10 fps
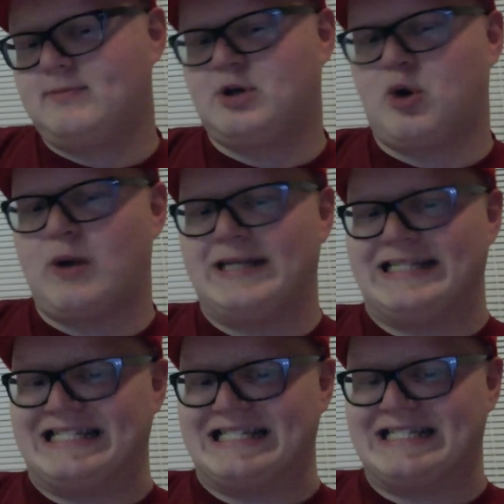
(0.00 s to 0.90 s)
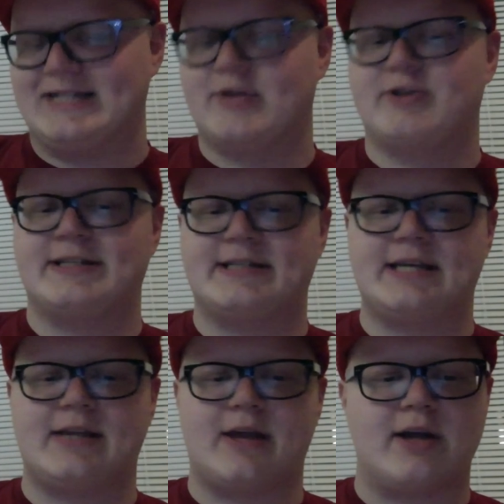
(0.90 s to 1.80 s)
Coeds. There's a Z
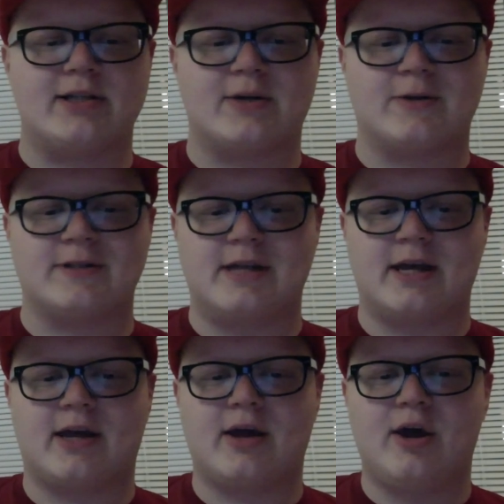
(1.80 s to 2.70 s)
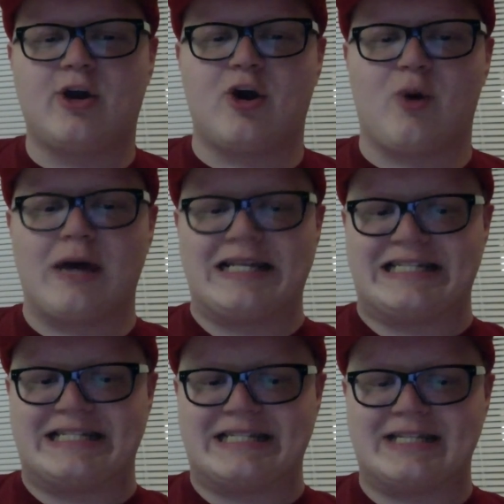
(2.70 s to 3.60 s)
there, so it's Nick
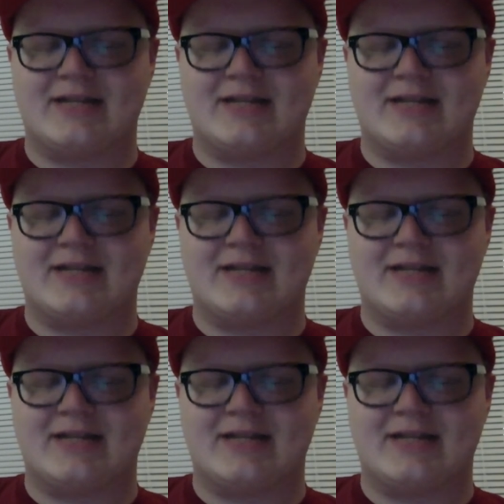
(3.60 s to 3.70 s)
Coeds.